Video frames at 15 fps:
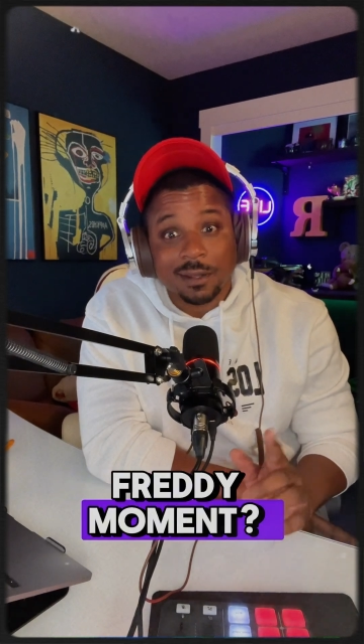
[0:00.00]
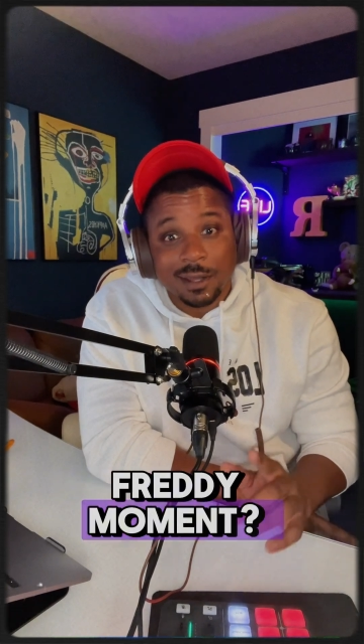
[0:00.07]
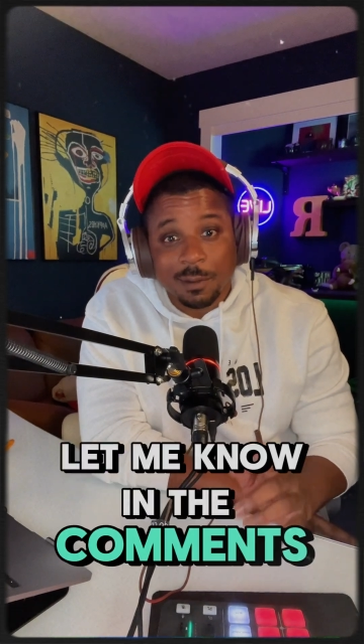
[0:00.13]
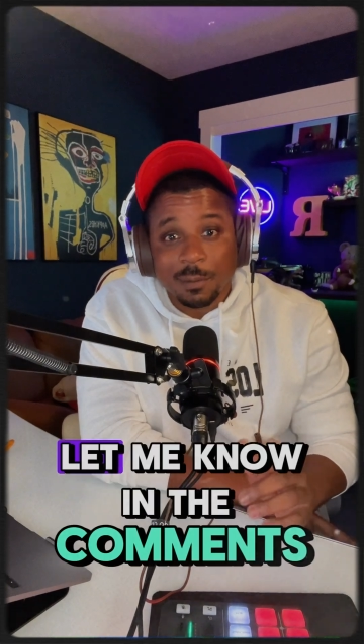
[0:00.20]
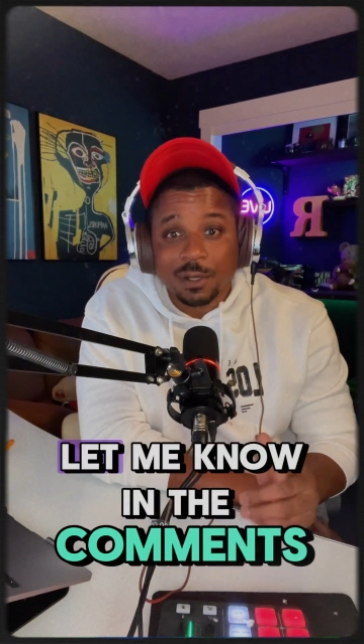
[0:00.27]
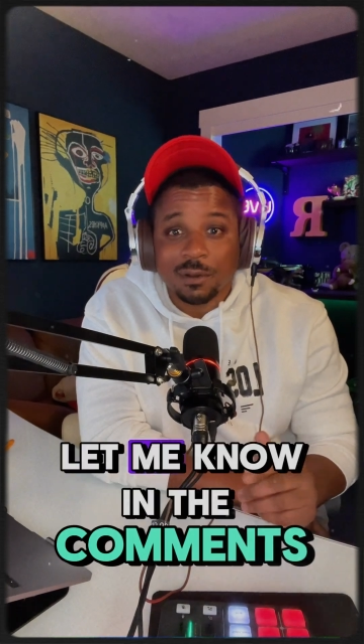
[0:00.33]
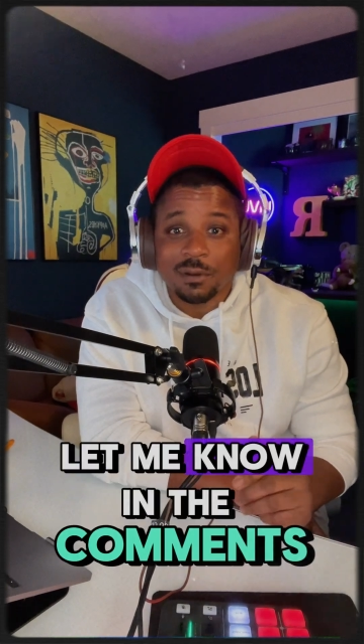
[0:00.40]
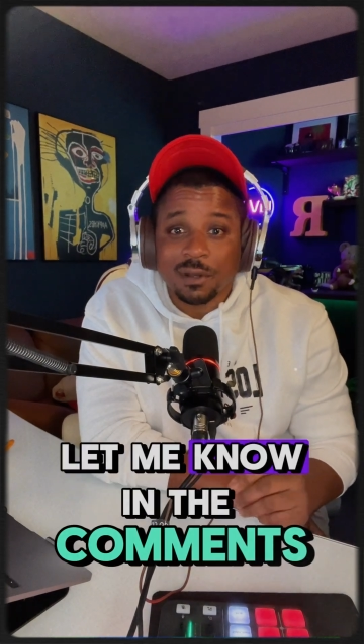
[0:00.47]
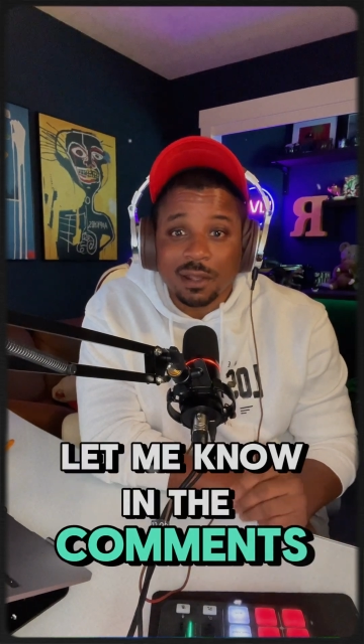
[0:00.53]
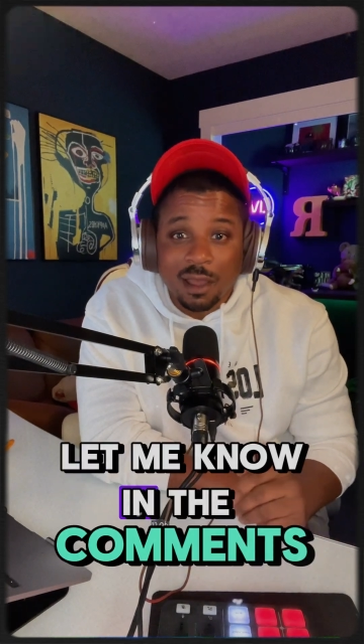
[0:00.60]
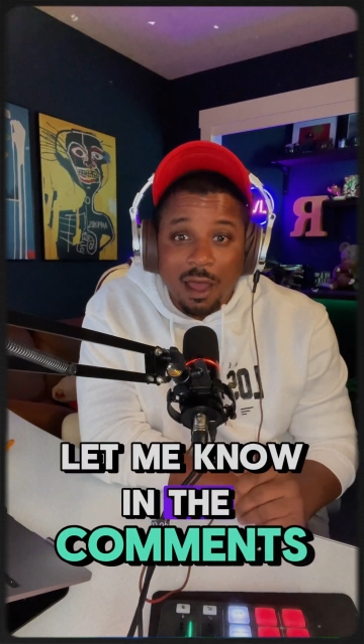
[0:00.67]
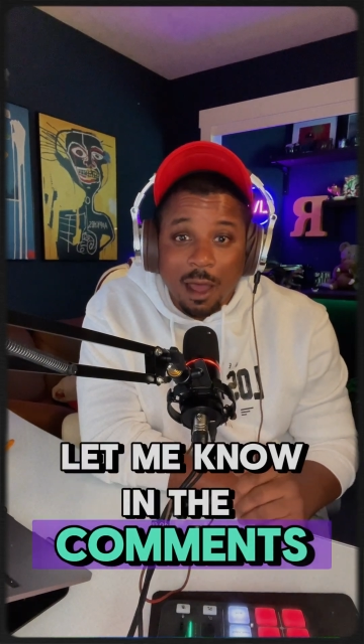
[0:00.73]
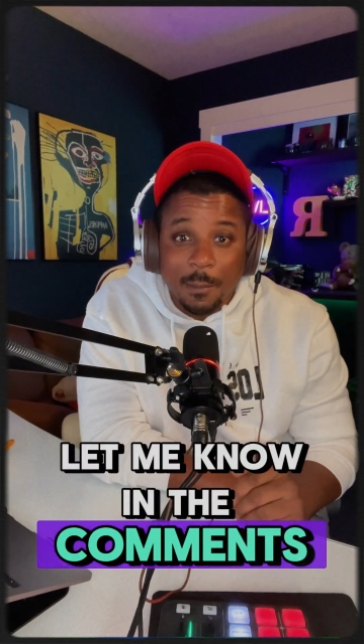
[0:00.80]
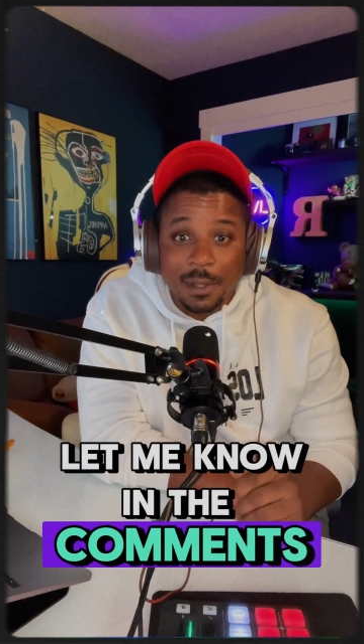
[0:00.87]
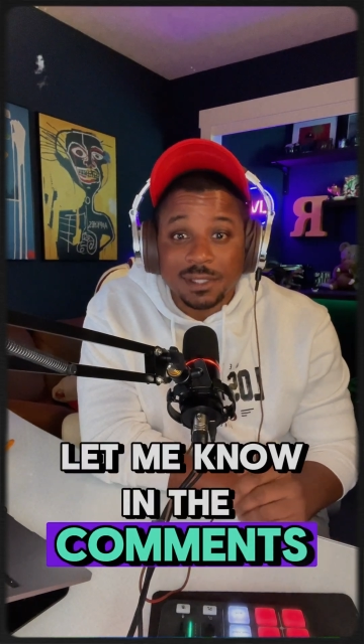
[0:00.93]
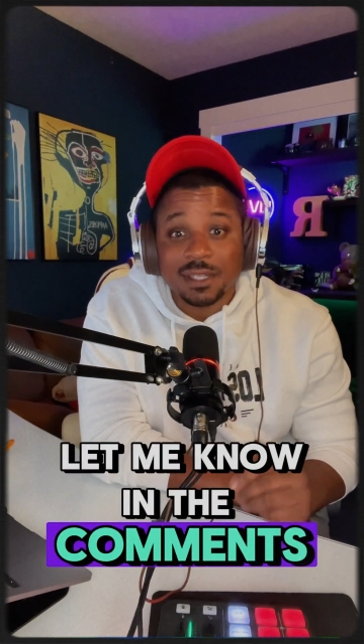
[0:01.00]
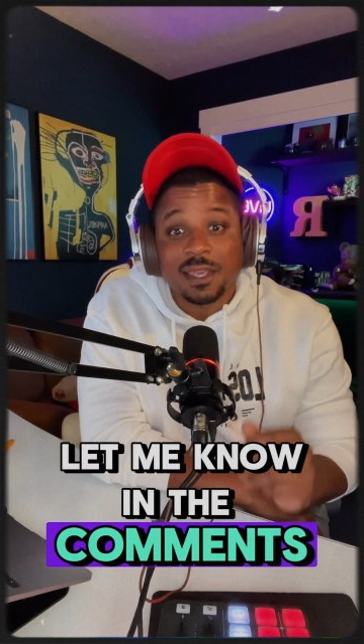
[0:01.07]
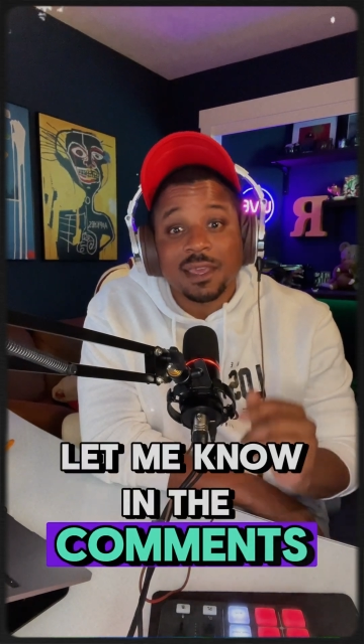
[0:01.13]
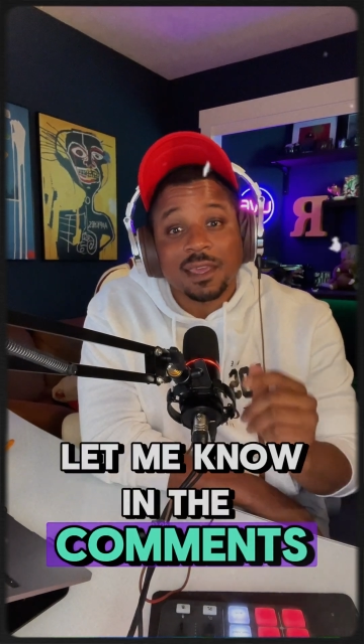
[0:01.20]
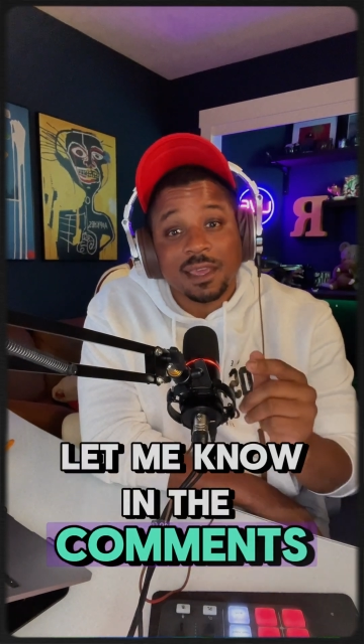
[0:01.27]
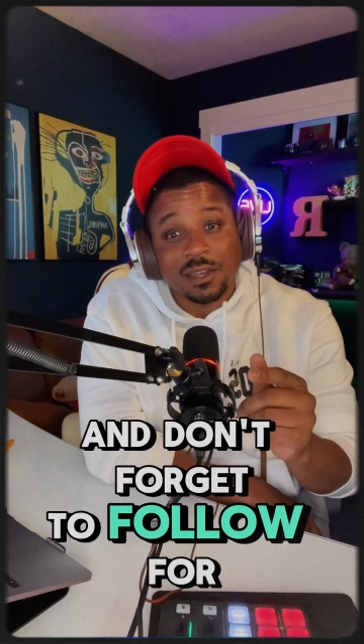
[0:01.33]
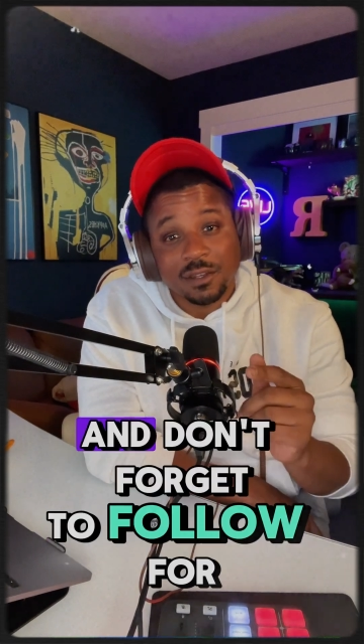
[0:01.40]
Let me know in the comments,
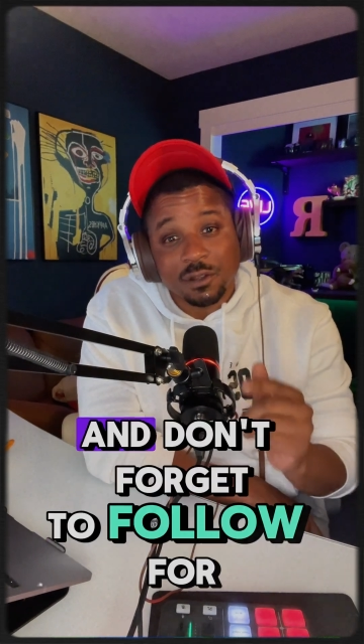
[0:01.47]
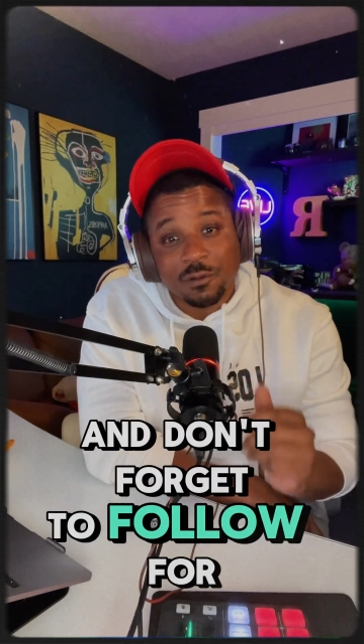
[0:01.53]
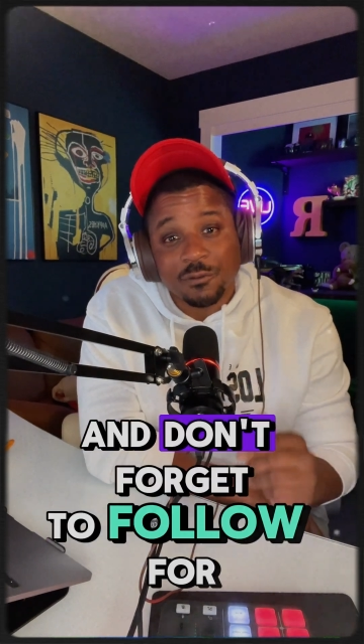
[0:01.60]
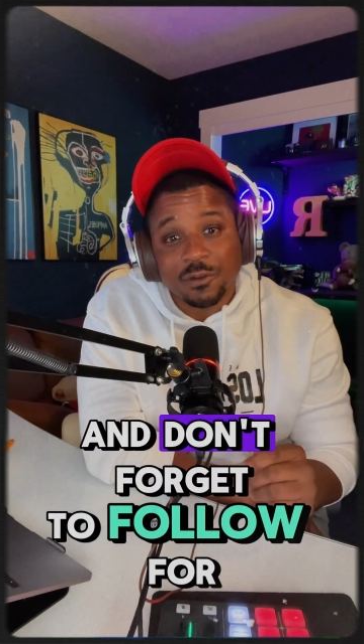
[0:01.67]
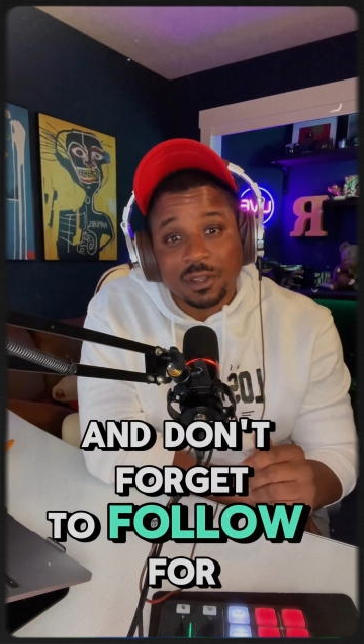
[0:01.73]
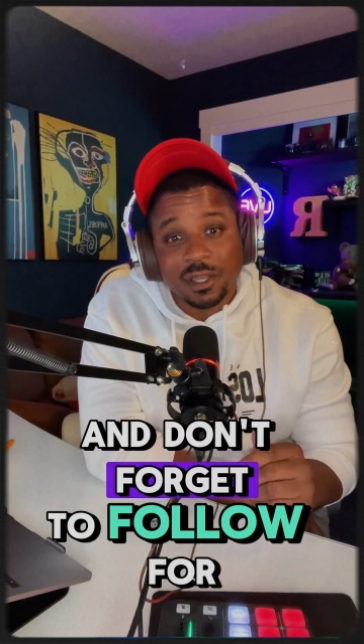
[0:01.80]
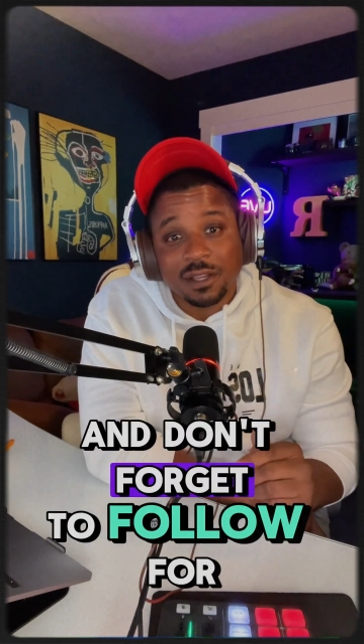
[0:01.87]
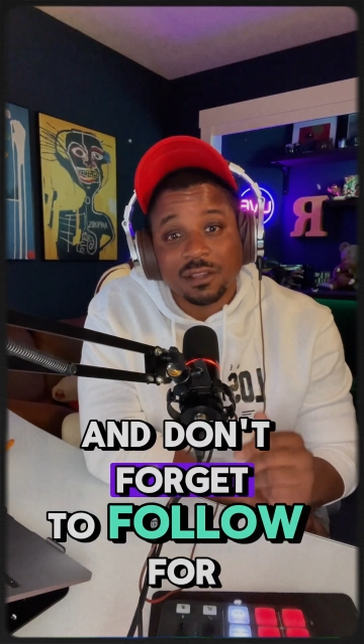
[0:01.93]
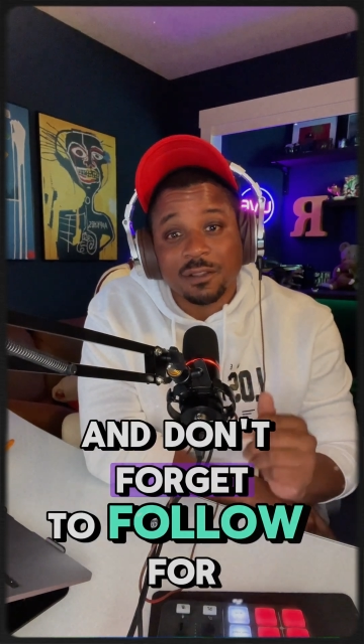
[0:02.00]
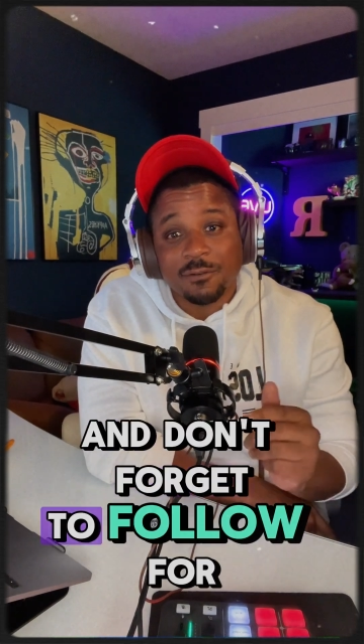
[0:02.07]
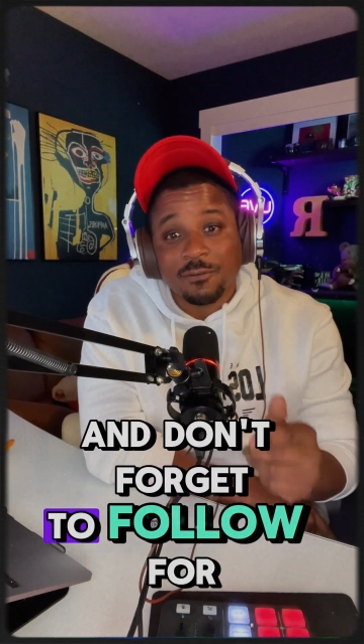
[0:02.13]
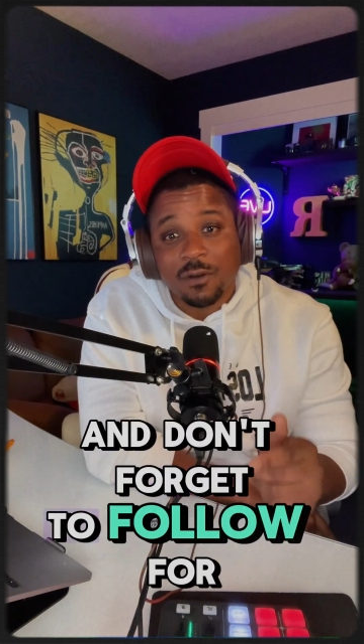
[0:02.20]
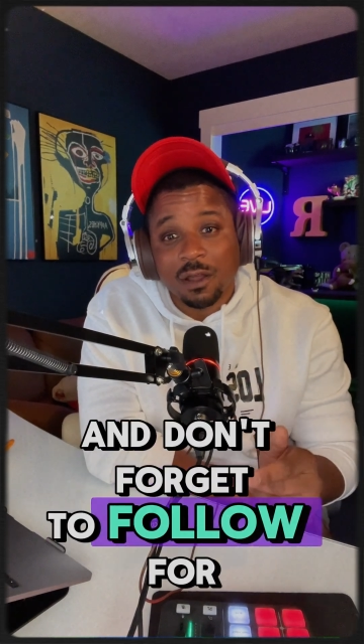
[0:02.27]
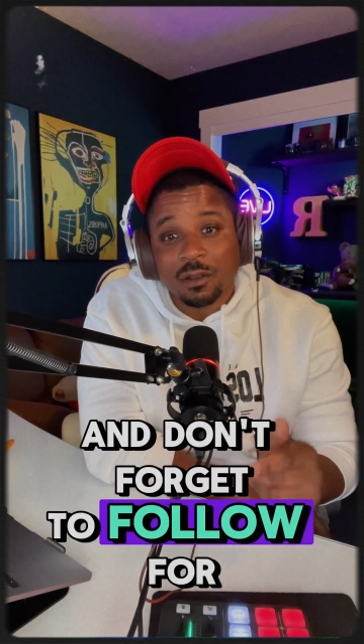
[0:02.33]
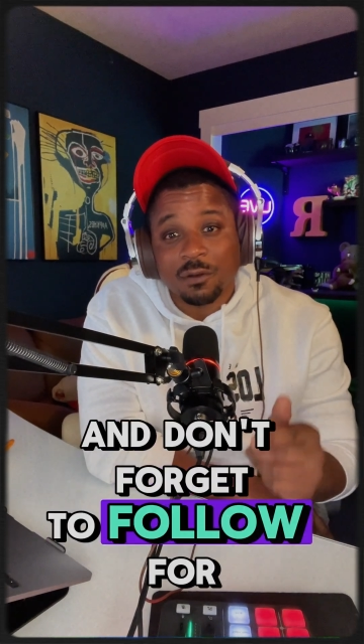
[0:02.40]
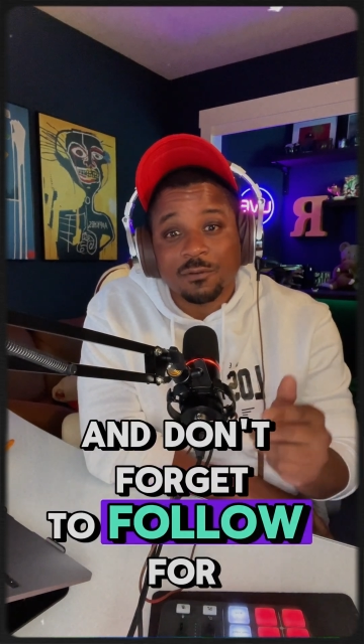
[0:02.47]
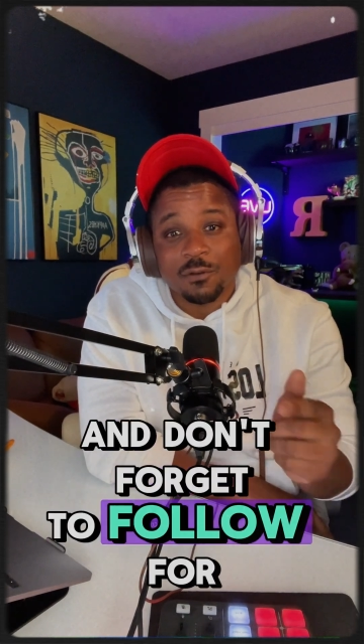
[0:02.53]
and don't forget to follow